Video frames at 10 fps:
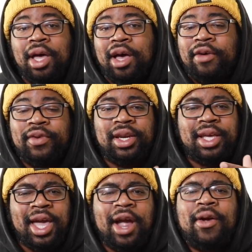love
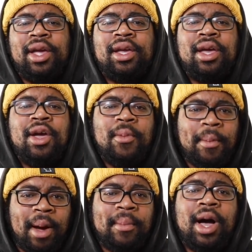and caring
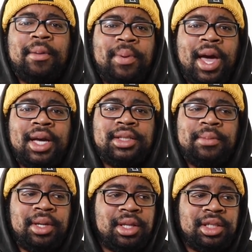when my mom passed.
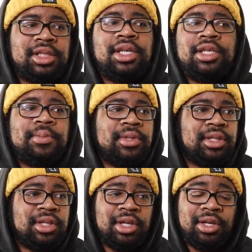I mean, this shit has
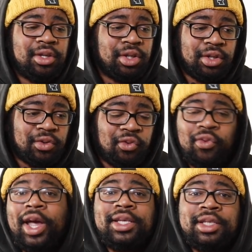been
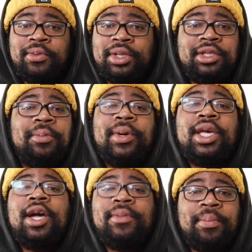crazy. We're still
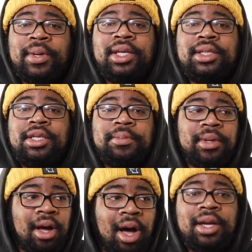picking up the pieces,
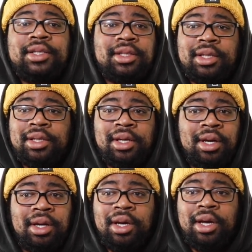but honestly,
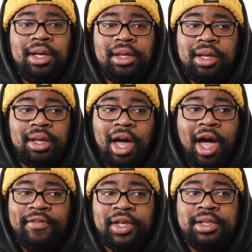
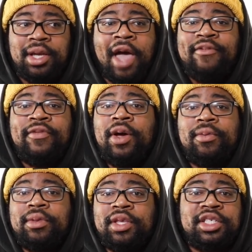I, this is, I haven't felt
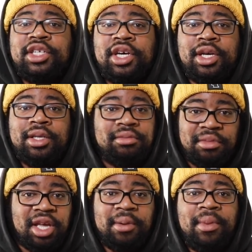this good
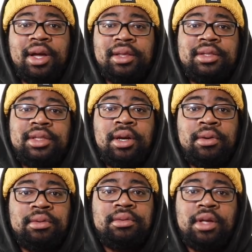in a month,
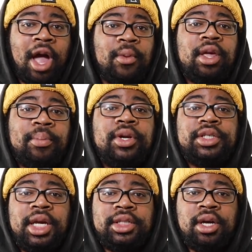so I really
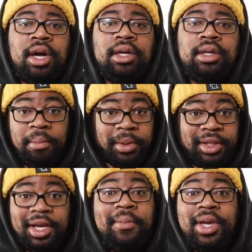appreciate y'all. But
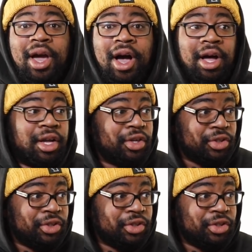some of y'all